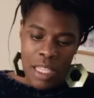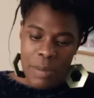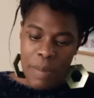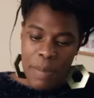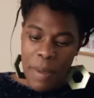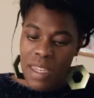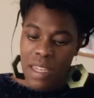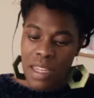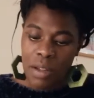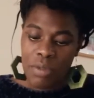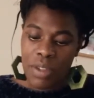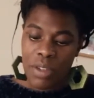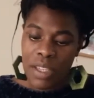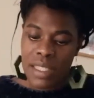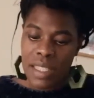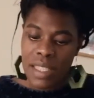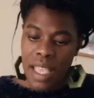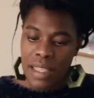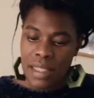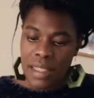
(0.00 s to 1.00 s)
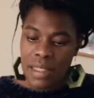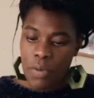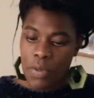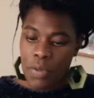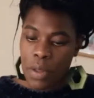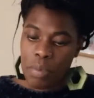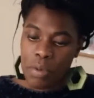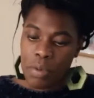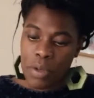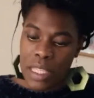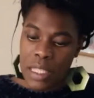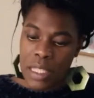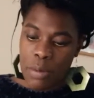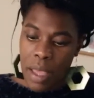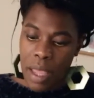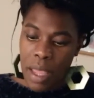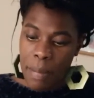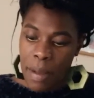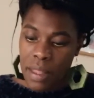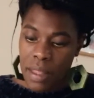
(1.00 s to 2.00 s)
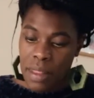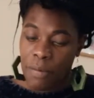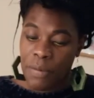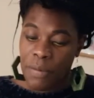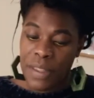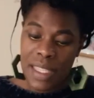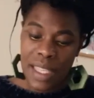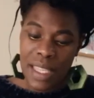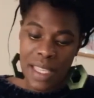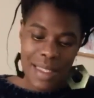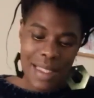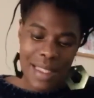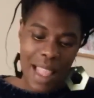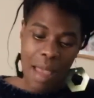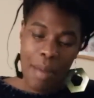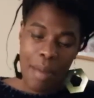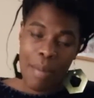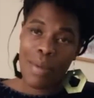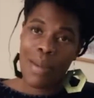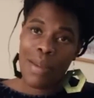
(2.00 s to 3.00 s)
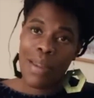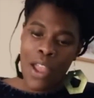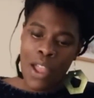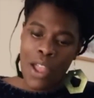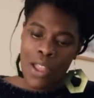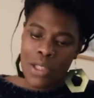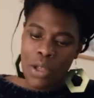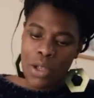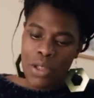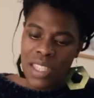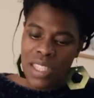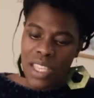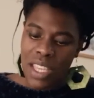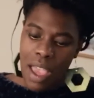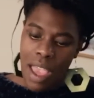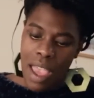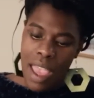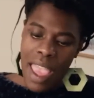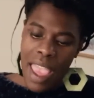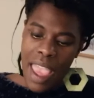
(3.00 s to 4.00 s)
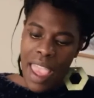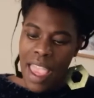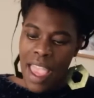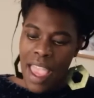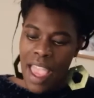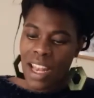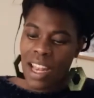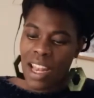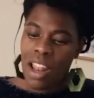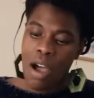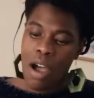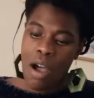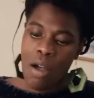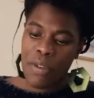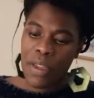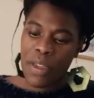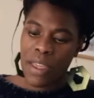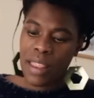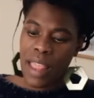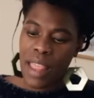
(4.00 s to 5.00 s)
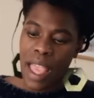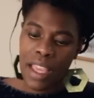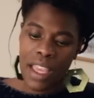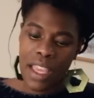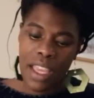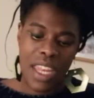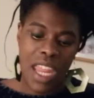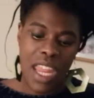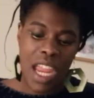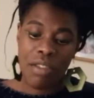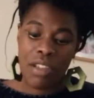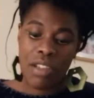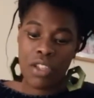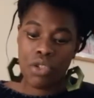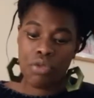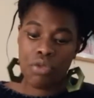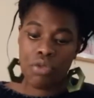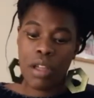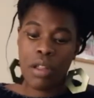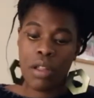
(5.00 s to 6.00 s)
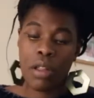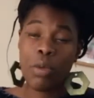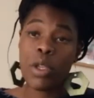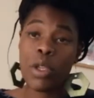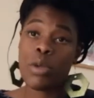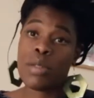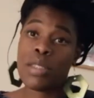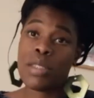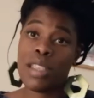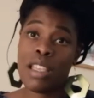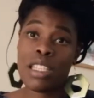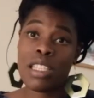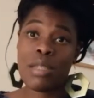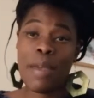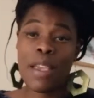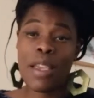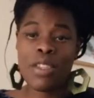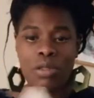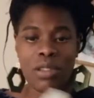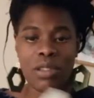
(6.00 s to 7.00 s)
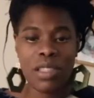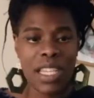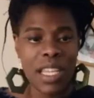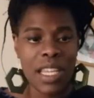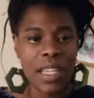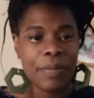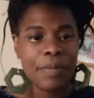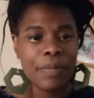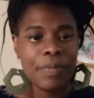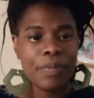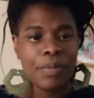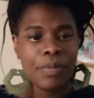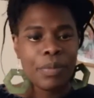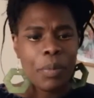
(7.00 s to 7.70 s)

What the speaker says: spending recess on the breezeway by the physics lab, tossing her hair and laughing that canary trill which was her specialty,